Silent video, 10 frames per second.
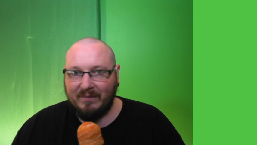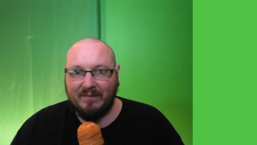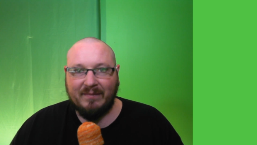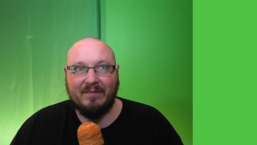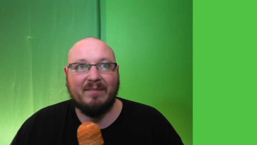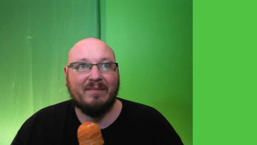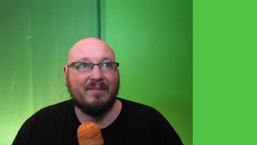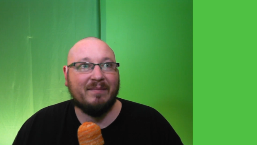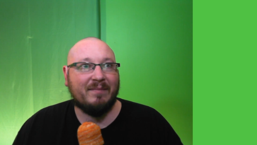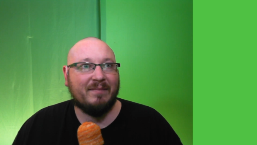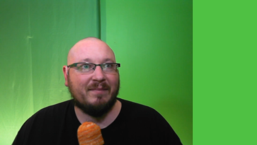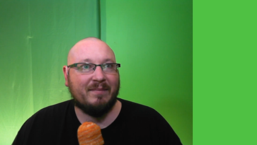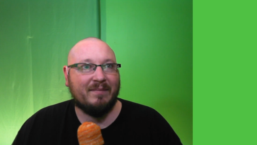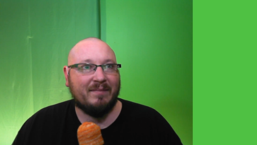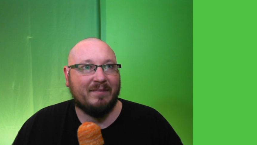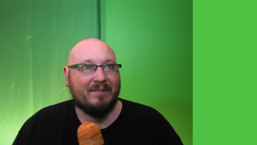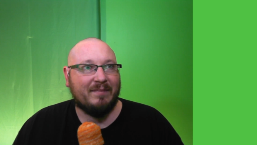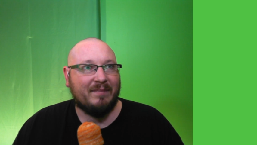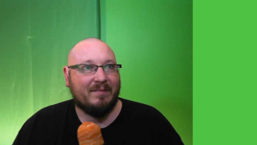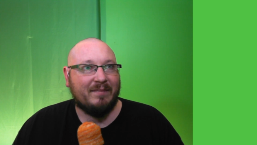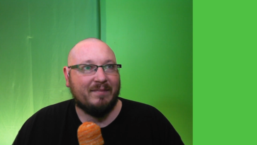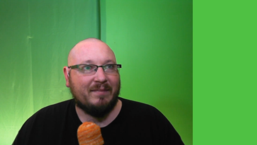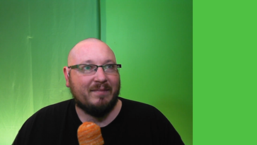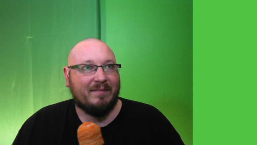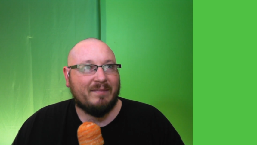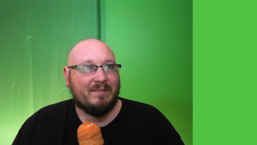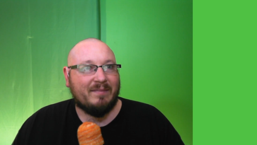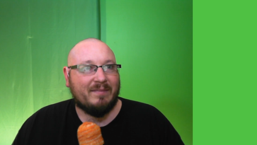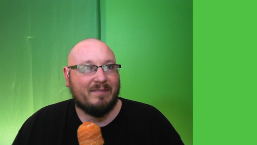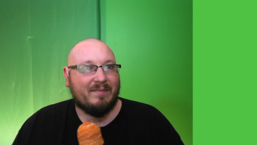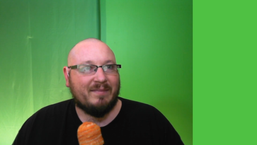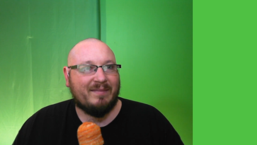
Nobody speaks.